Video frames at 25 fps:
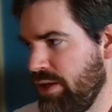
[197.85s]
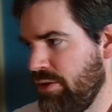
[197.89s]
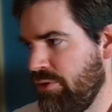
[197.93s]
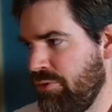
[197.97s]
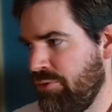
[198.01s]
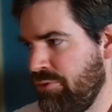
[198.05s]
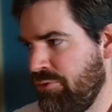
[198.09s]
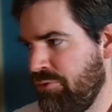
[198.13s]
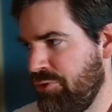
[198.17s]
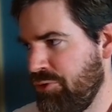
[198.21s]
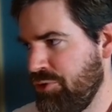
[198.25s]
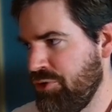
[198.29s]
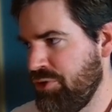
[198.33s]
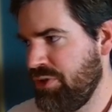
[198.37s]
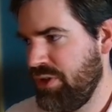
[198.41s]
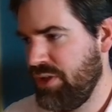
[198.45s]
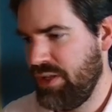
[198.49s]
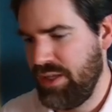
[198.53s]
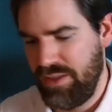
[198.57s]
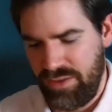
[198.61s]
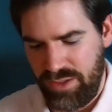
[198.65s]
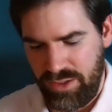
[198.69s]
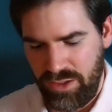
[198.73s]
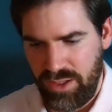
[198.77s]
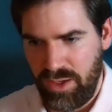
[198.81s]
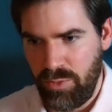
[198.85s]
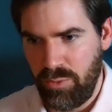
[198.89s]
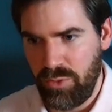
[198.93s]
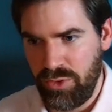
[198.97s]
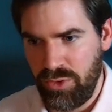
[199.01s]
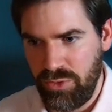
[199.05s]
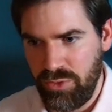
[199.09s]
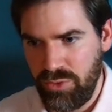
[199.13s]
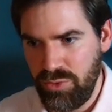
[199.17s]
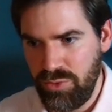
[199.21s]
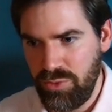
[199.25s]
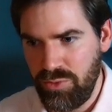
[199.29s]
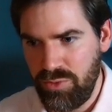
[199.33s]
First thing that I want to
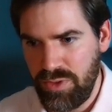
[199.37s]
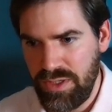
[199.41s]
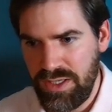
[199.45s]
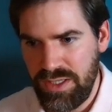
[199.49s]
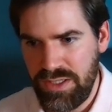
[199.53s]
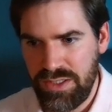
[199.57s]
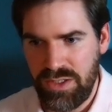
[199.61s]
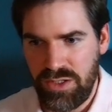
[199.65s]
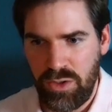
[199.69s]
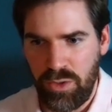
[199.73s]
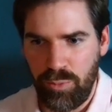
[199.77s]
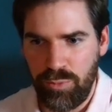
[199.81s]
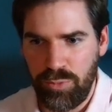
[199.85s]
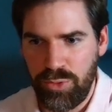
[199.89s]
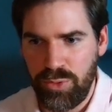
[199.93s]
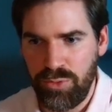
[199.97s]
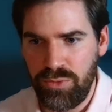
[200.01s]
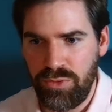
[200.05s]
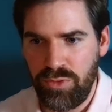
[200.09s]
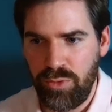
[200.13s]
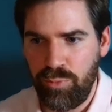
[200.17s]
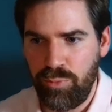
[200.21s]
do is compute the